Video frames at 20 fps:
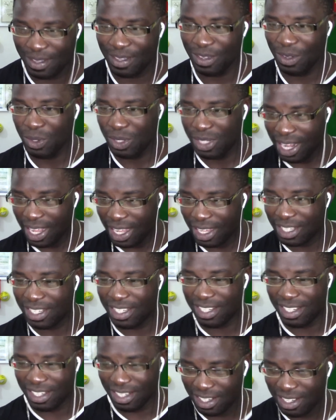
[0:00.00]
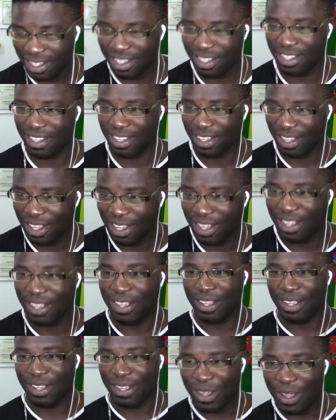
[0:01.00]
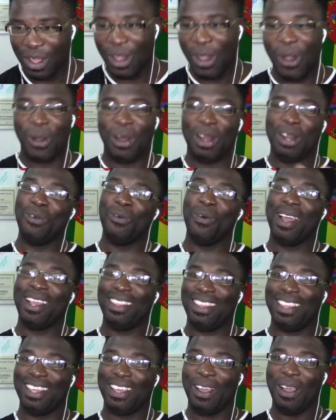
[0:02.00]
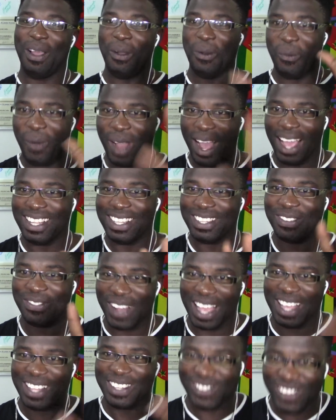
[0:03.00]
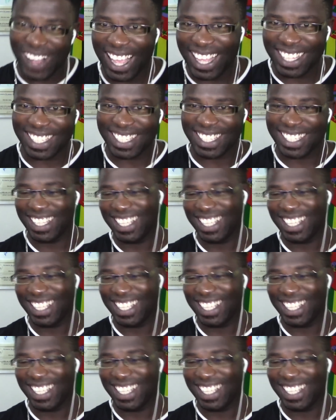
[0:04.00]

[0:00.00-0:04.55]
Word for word: Who's next? All in white there. White, white, white.